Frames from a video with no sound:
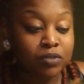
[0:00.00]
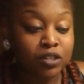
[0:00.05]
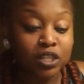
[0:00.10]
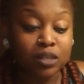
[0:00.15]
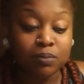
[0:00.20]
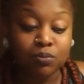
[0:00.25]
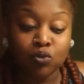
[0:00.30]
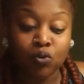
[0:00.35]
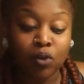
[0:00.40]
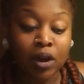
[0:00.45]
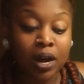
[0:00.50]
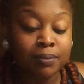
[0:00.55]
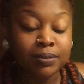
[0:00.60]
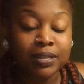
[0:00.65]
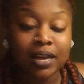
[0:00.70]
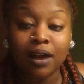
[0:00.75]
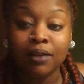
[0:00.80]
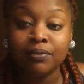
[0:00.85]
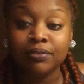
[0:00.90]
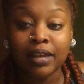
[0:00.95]
subscribes,
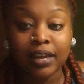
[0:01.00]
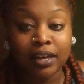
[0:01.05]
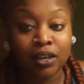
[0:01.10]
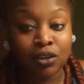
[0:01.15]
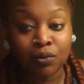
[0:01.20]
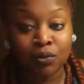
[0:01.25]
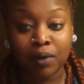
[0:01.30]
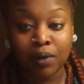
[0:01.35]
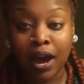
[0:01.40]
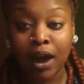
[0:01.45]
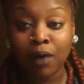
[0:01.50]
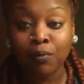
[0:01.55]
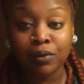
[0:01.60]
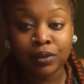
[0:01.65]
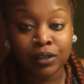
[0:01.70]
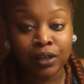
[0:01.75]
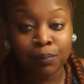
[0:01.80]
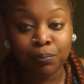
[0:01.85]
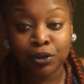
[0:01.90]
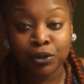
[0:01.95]
y'all. Thank you. I
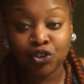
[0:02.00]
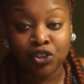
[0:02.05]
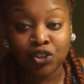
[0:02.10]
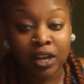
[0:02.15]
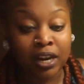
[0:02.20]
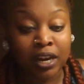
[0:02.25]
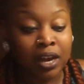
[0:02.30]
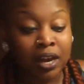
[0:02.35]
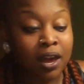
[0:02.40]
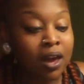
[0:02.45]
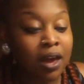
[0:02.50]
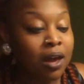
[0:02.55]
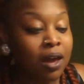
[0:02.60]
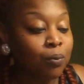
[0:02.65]
really appreciate it.